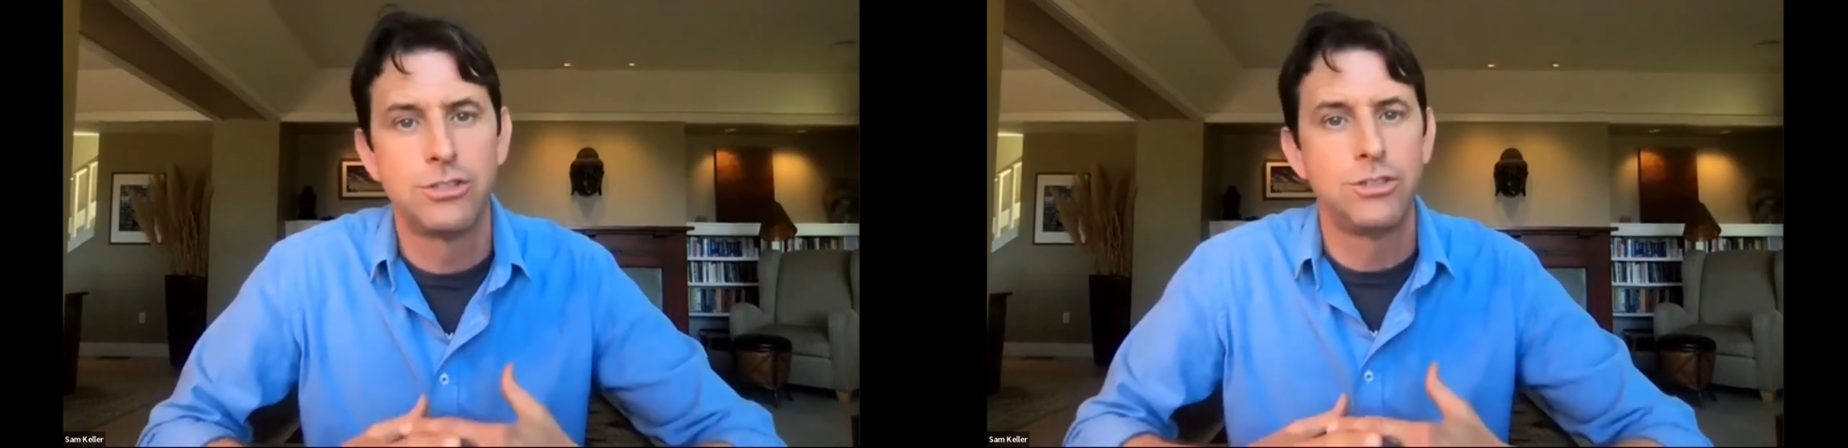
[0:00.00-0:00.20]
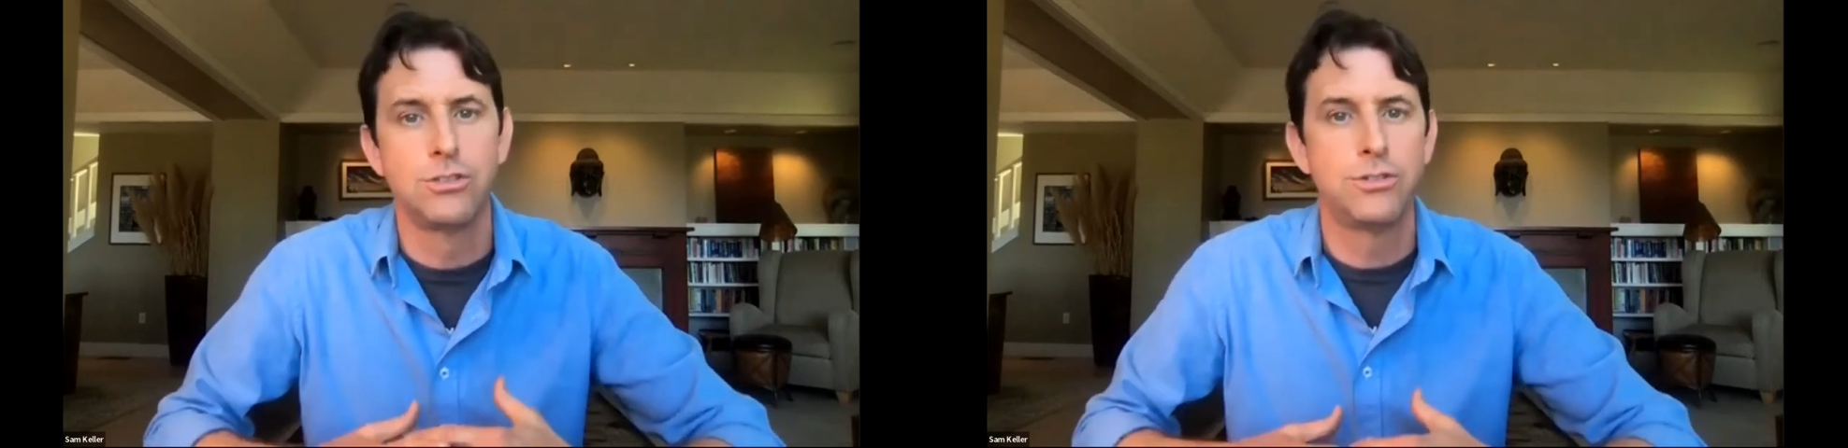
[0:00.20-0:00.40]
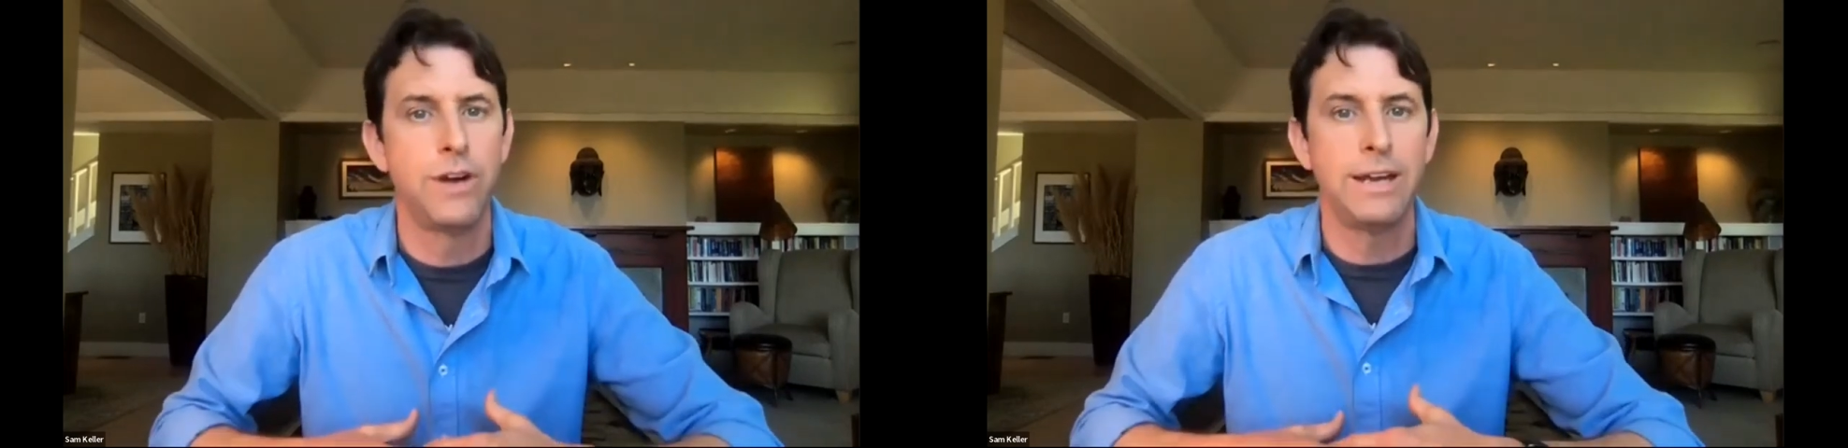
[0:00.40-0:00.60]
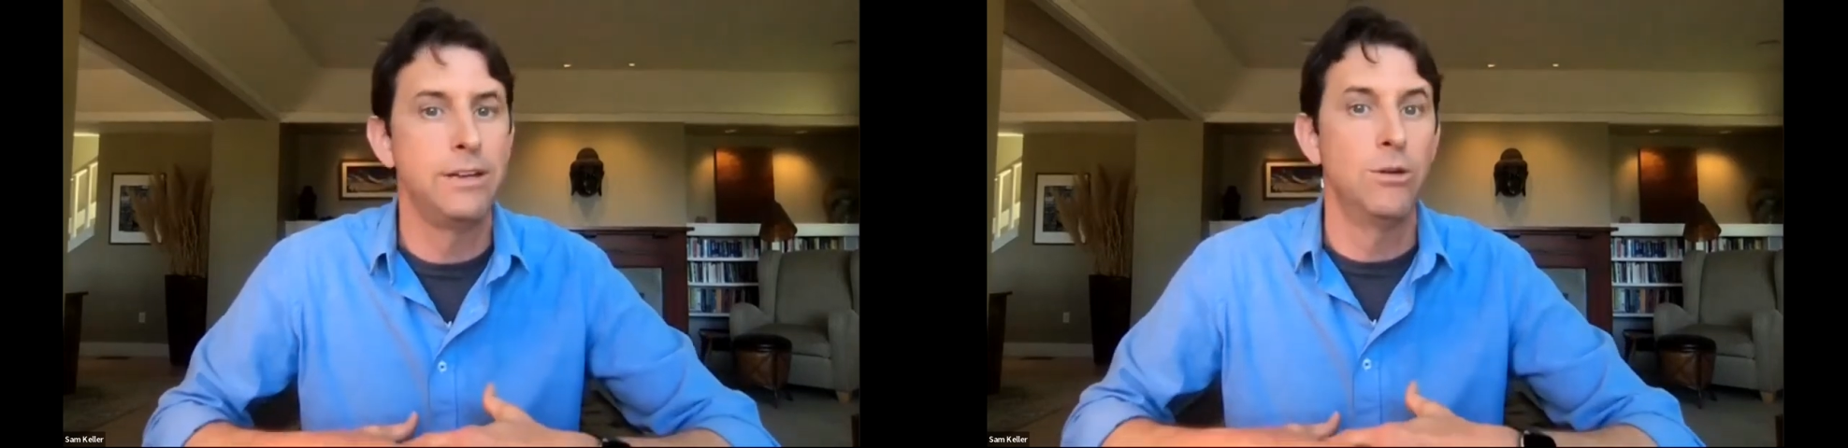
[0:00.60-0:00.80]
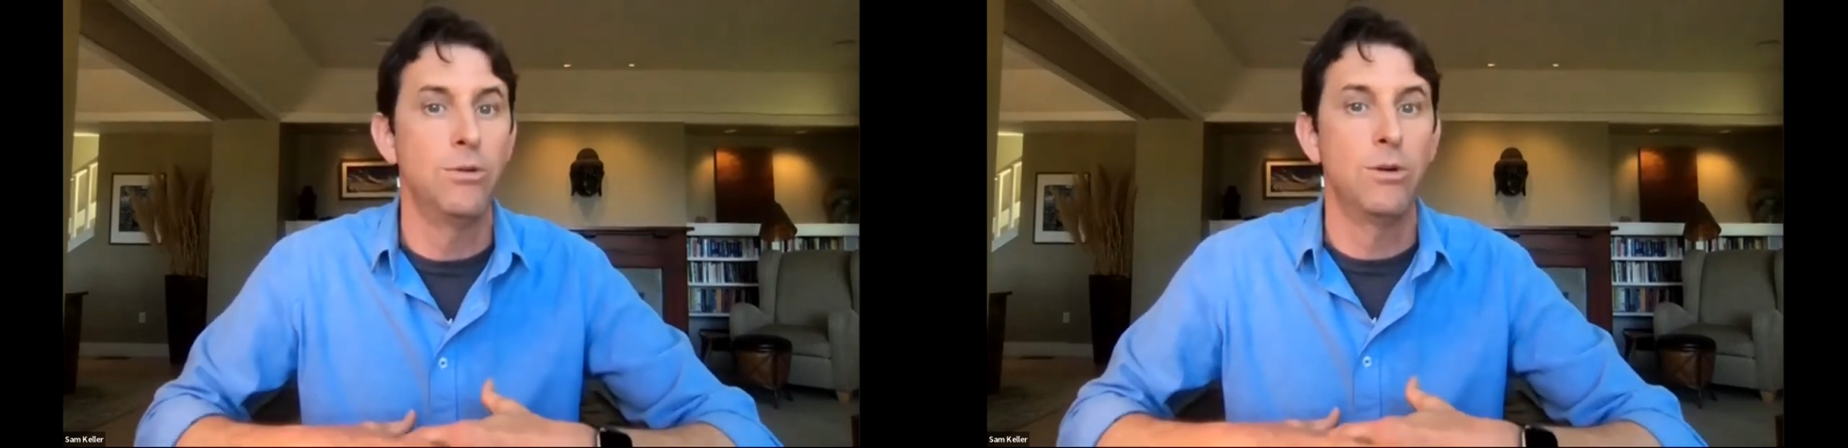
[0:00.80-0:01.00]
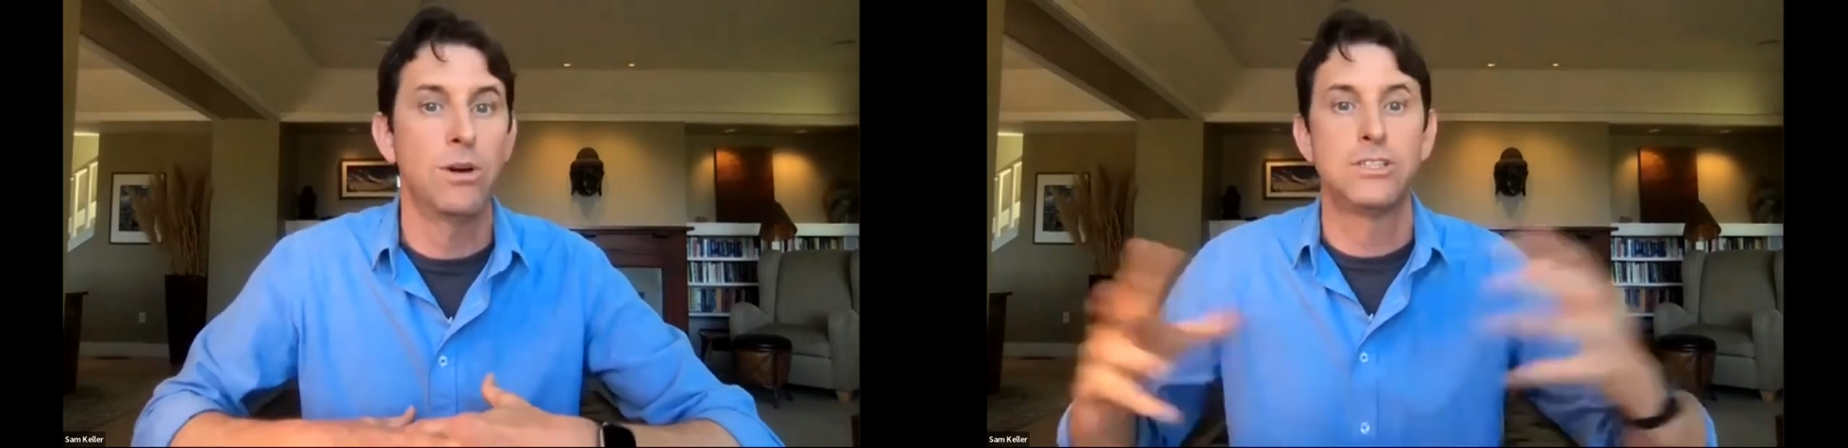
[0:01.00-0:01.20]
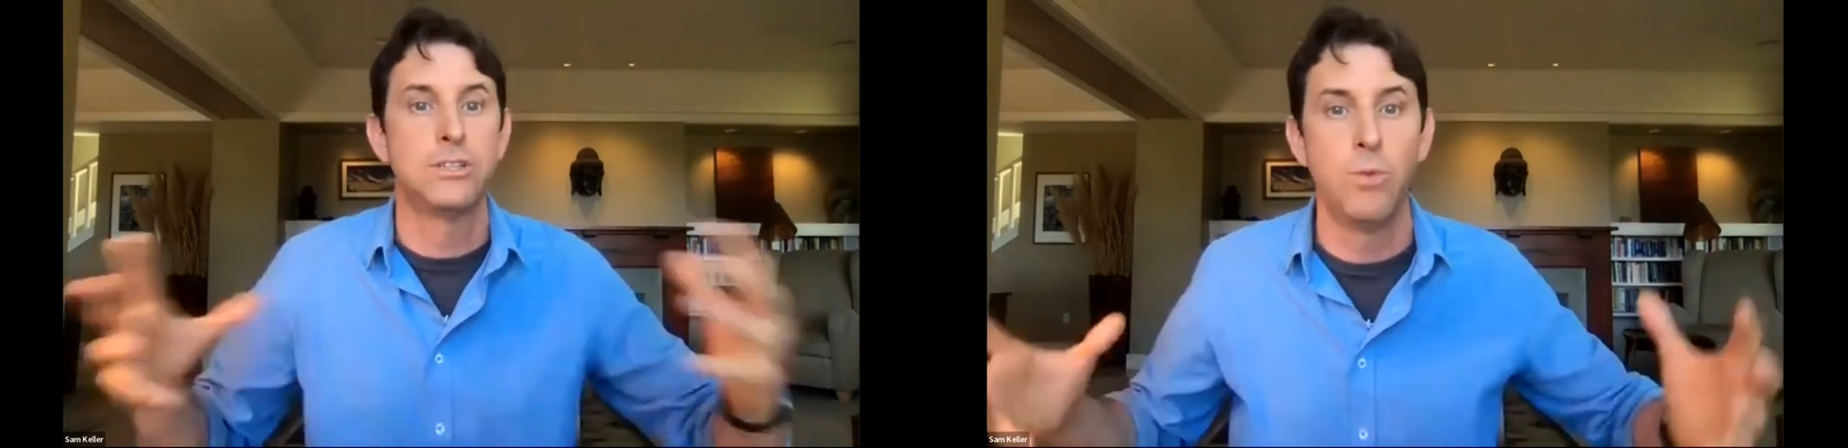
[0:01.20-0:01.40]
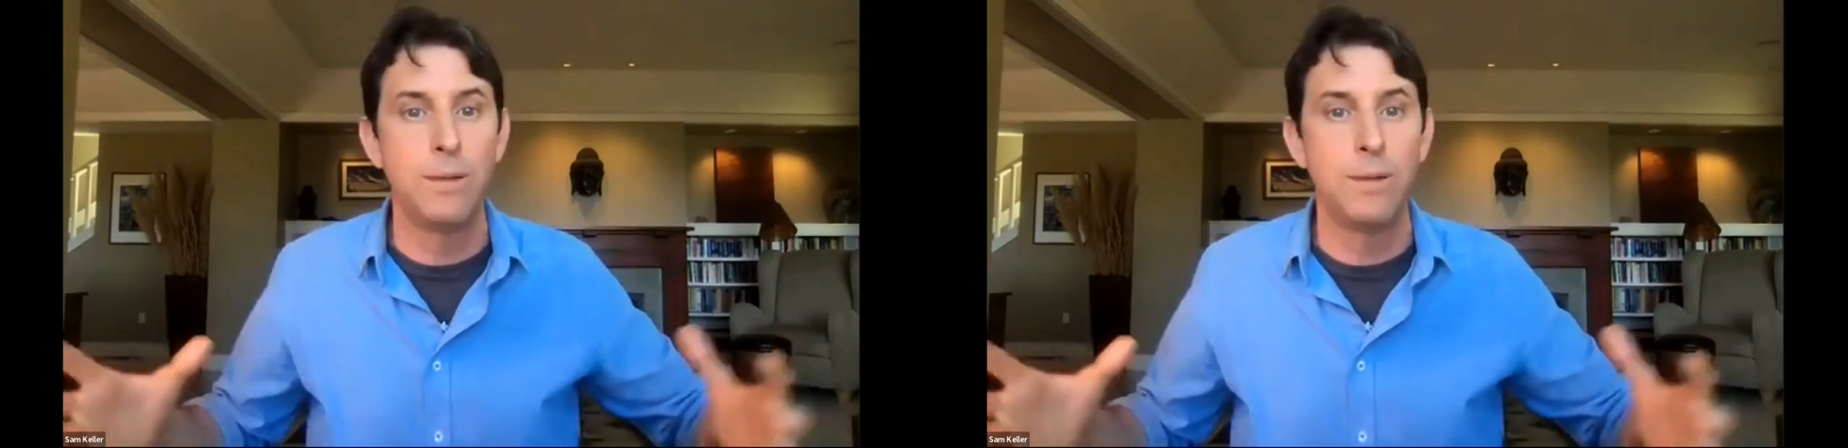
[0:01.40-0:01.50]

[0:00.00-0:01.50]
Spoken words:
to create, a custom